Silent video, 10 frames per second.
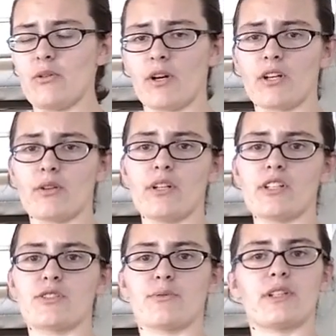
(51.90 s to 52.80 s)
you aren't
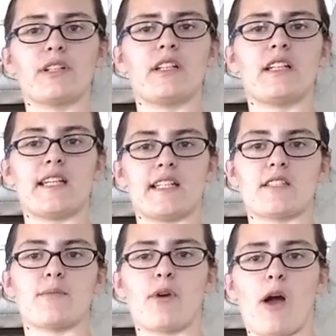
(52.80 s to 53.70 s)
going to really
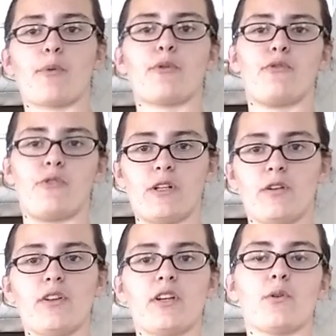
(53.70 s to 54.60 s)
get the proper
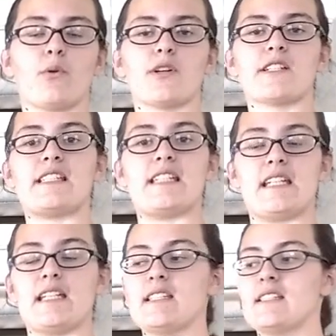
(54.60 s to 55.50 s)
feel that your horse
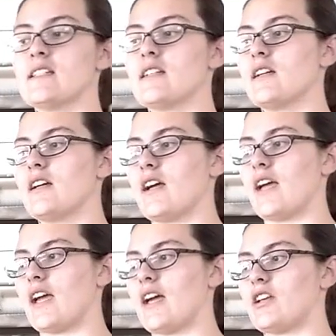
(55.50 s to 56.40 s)
needs,
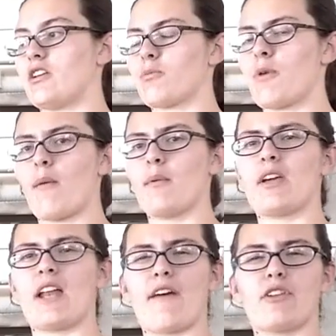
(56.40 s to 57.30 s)
and you're
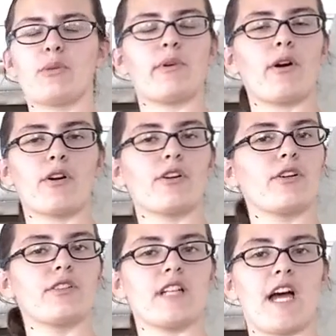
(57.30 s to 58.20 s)
probably going to have a little bit
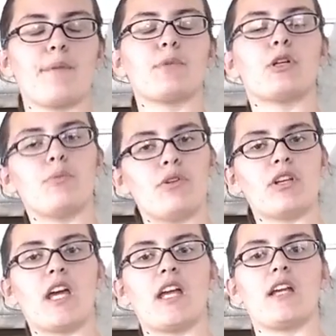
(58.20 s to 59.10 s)
harder time
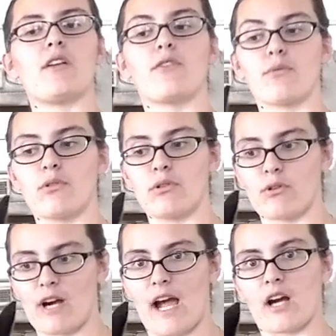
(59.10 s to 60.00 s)
communicating through
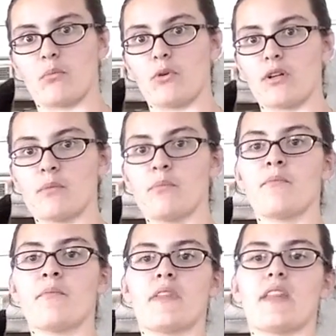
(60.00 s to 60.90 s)
your hackamore.
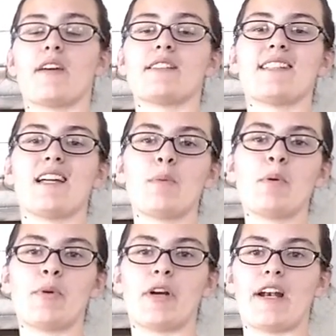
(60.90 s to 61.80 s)
Now I see a lot
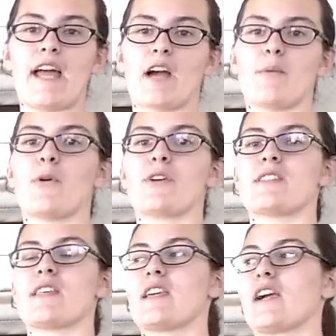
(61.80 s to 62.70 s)
of people put on
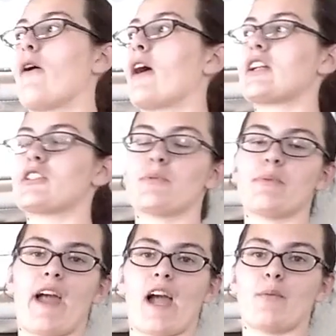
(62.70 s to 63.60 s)
hackamores and they think, oh, I can just put my